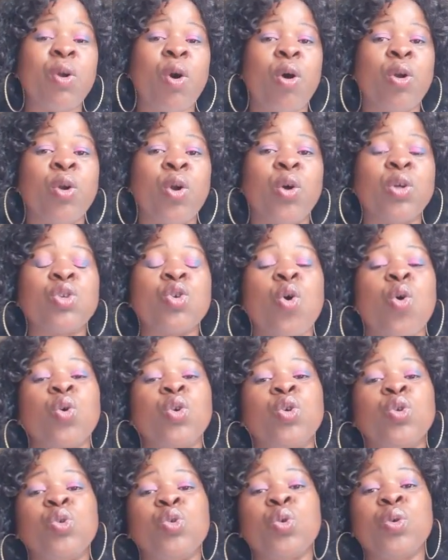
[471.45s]
or not or
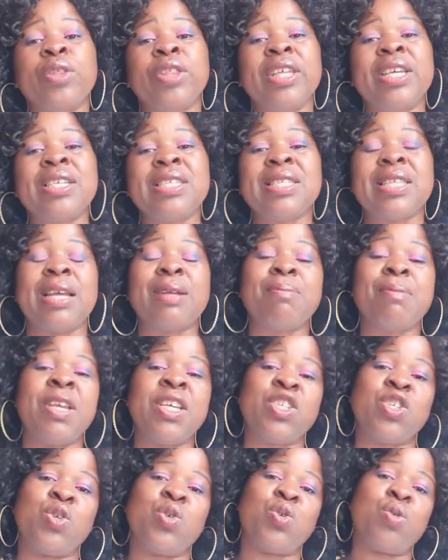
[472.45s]
you do things that
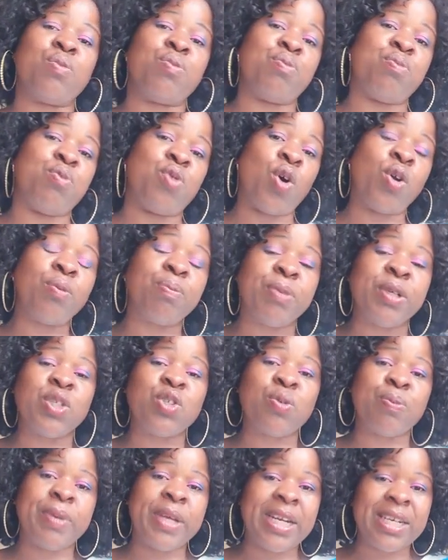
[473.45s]
makes you to not be
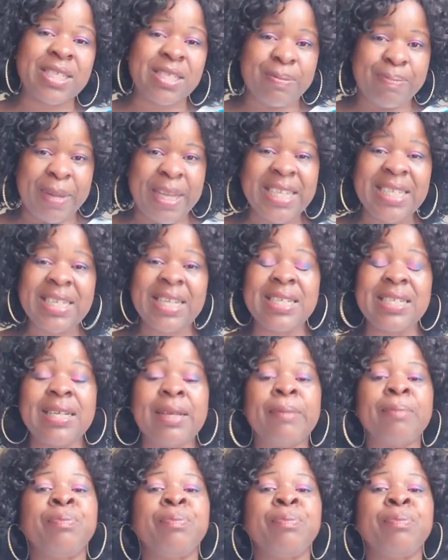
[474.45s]
to be respected